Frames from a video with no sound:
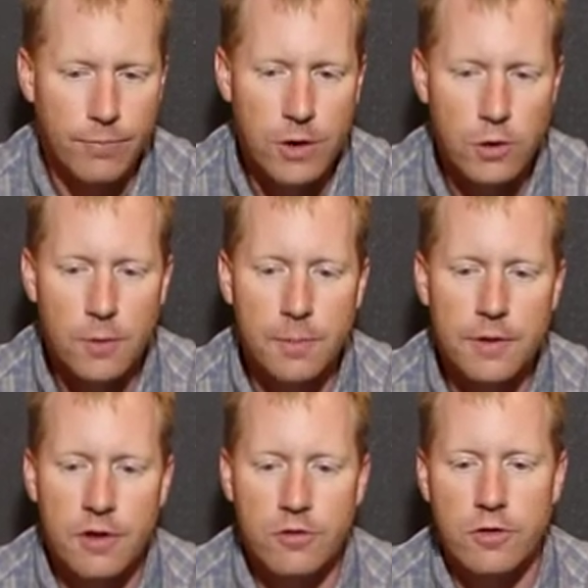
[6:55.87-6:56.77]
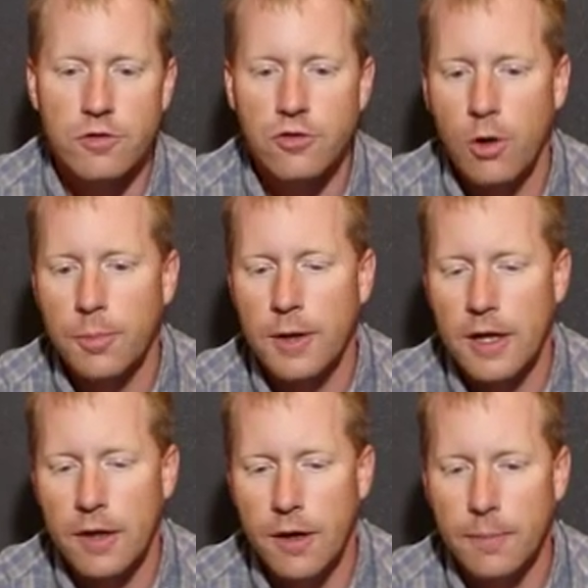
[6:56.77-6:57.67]
You could potentially sharpen
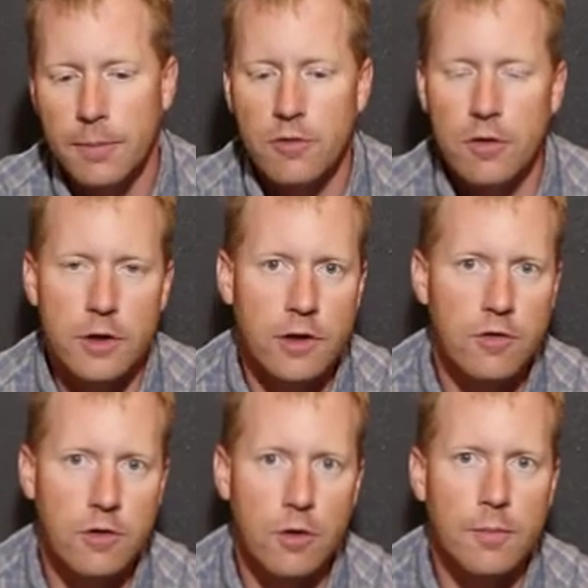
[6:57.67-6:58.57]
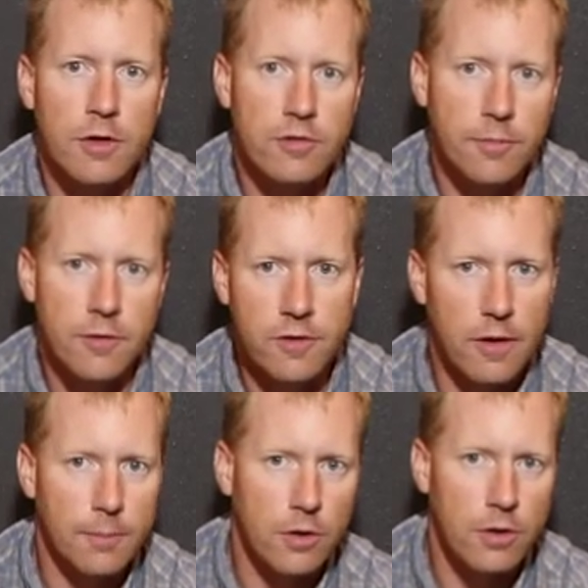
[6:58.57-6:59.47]
it up as long as you don't mess up the
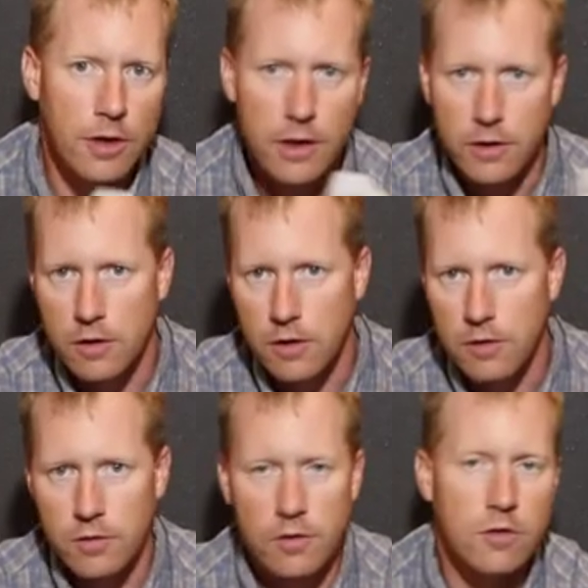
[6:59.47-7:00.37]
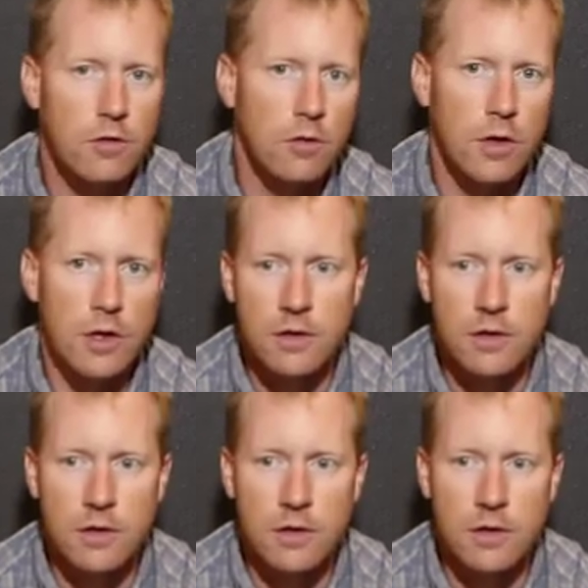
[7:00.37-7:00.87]
temper, and you could use it to